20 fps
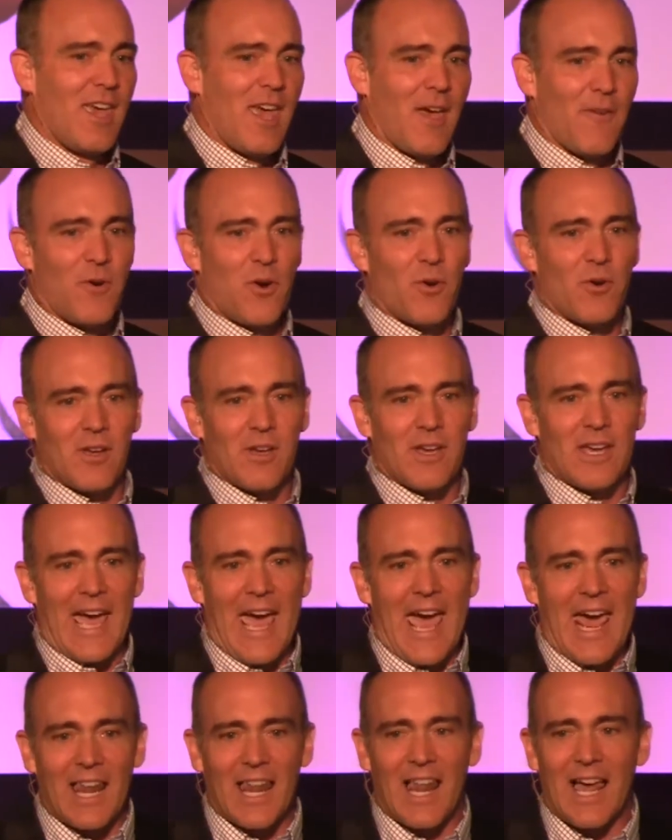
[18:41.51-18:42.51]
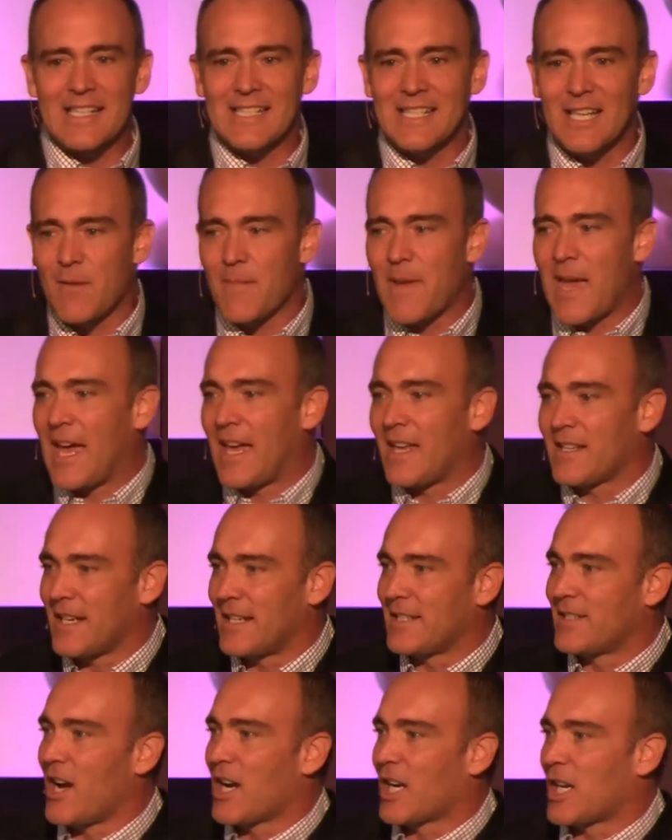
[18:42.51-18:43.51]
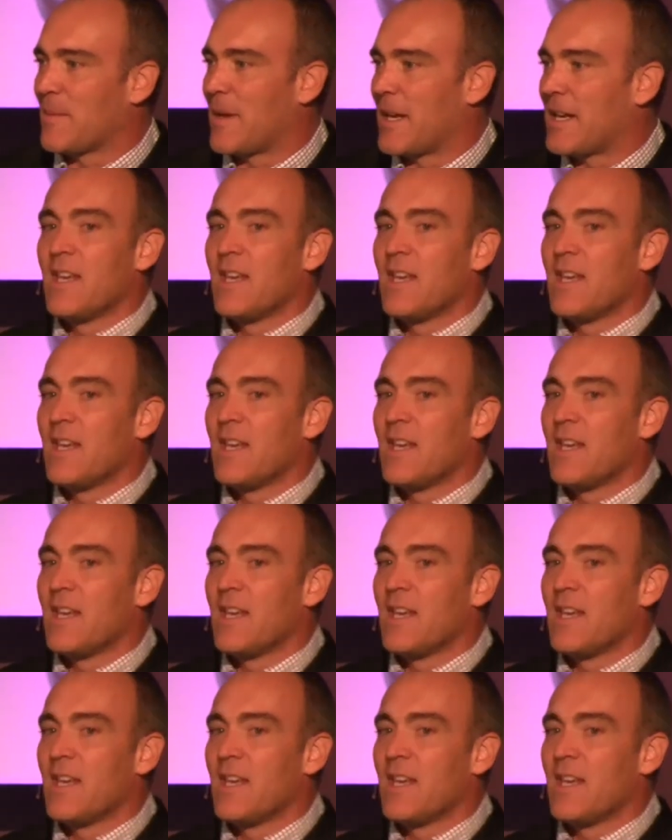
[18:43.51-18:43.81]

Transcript: if we were to analyze them as a document.